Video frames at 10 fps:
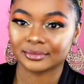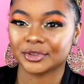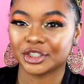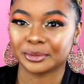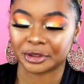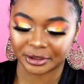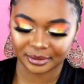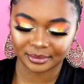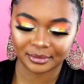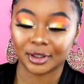
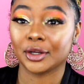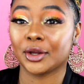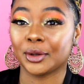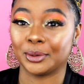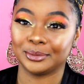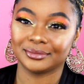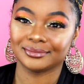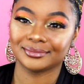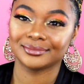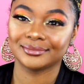shimmery, gold,
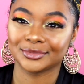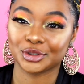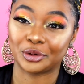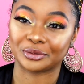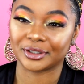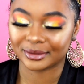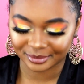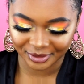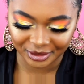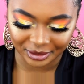trophy,
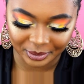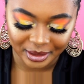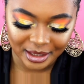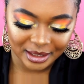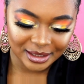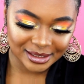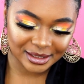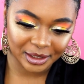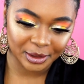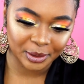you know?
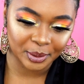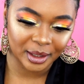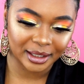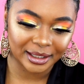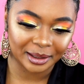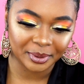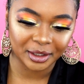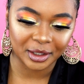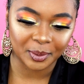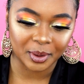So let me
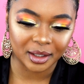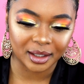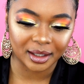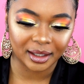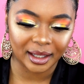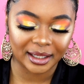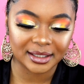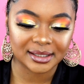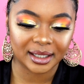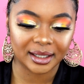go on, and
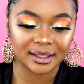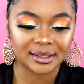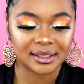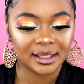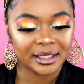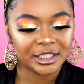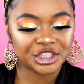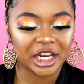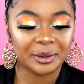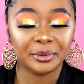it says,
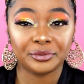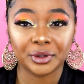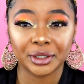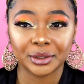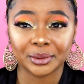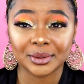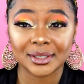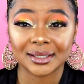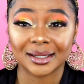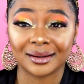shake before
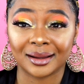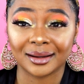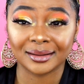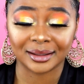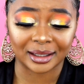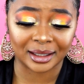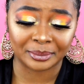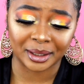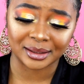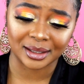use. Not gonna lie,
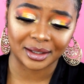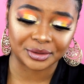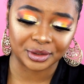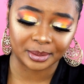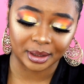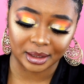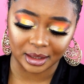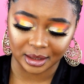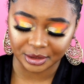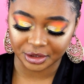my entire trip, I did
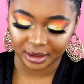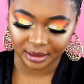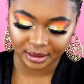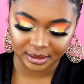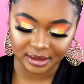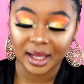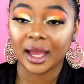not shake this.